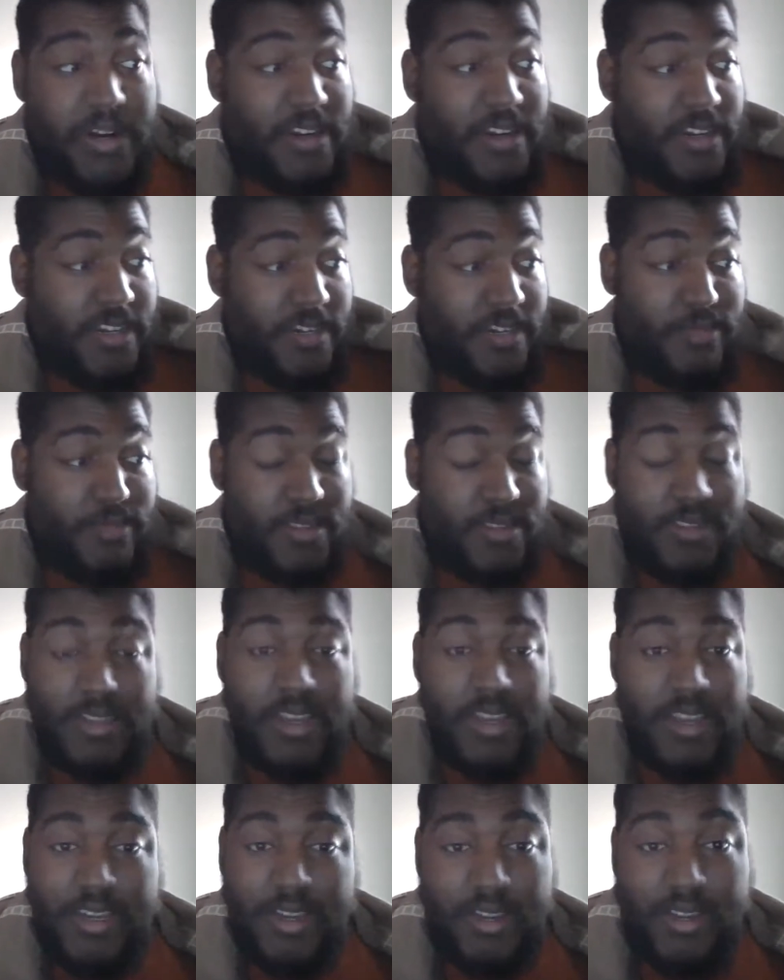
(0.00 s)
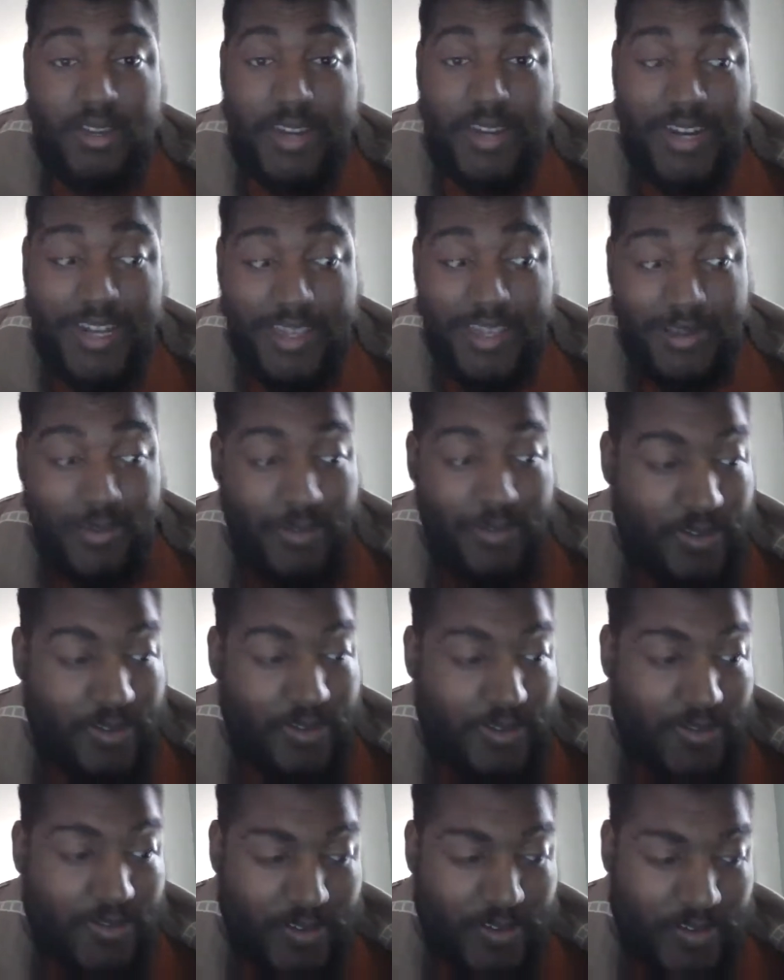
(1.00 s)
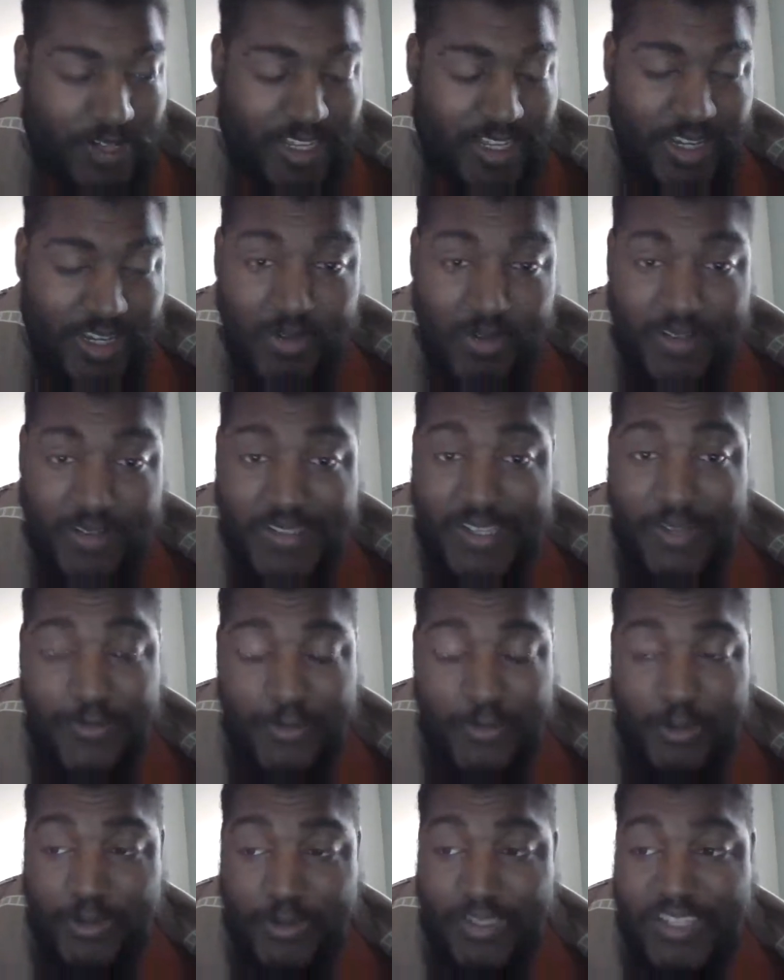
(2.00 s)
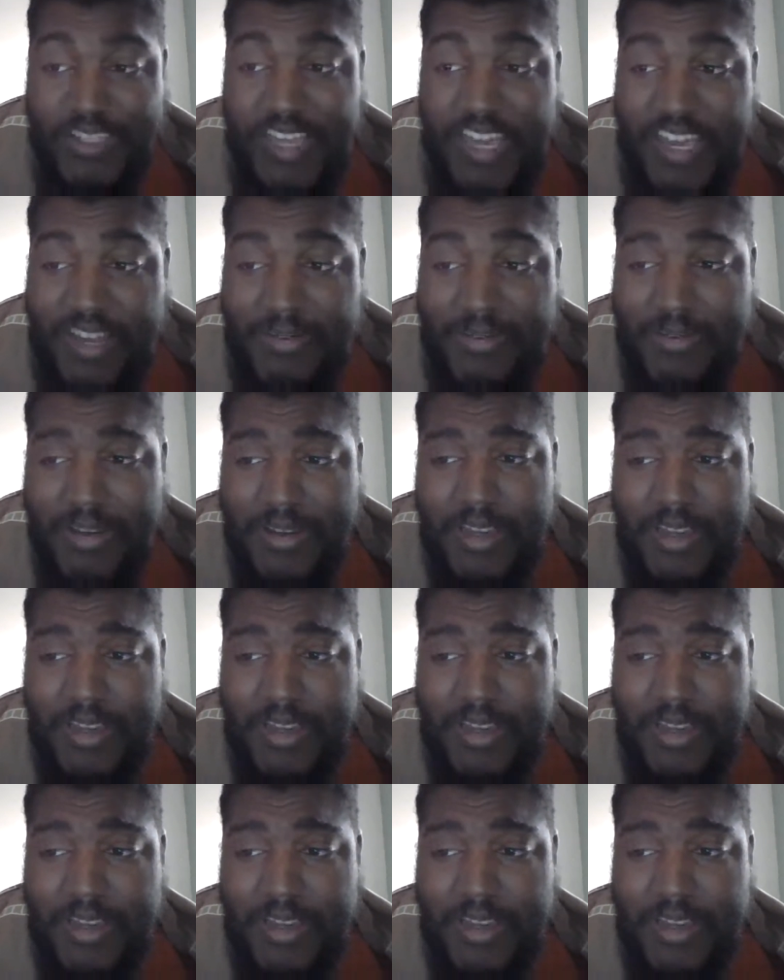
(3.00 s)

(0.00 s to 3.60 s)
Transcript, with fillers: Um, not gonna lie to you, like once that first half